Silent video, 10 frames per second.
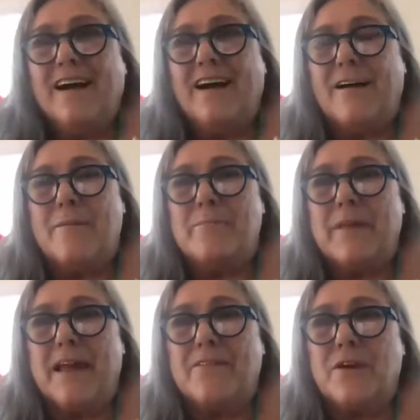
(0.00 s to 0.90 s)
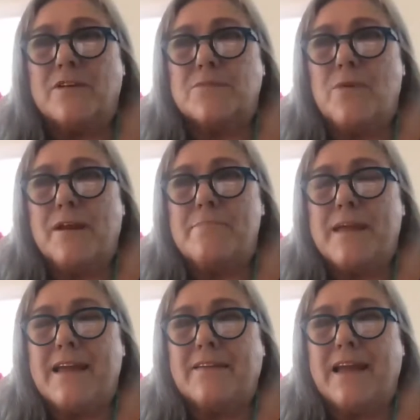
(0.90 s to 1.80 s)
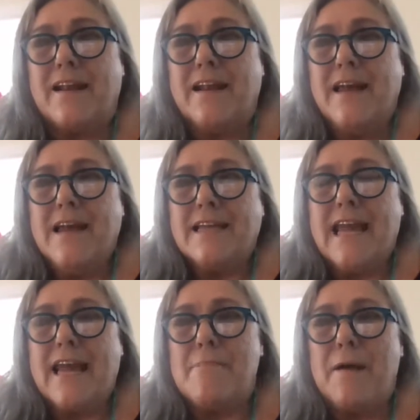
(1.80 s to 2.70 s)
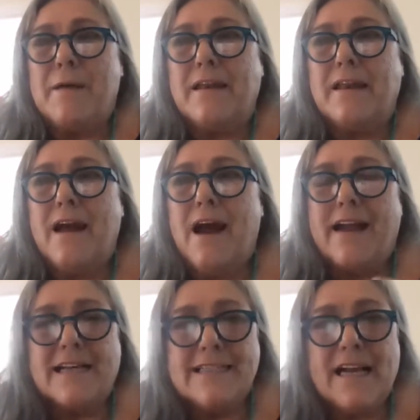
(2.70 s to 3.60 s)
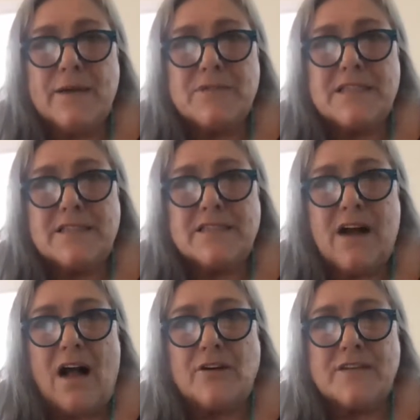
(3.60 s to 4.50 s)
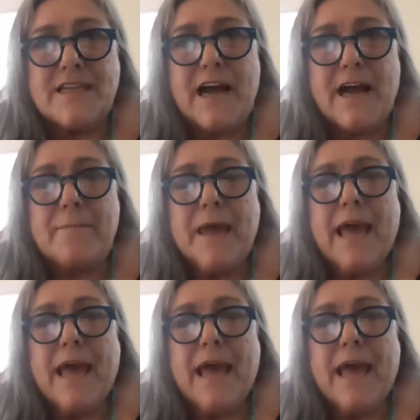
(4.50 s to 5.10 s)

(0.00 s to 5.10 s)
And there was one being that came up, and I could tell he was a scholar type,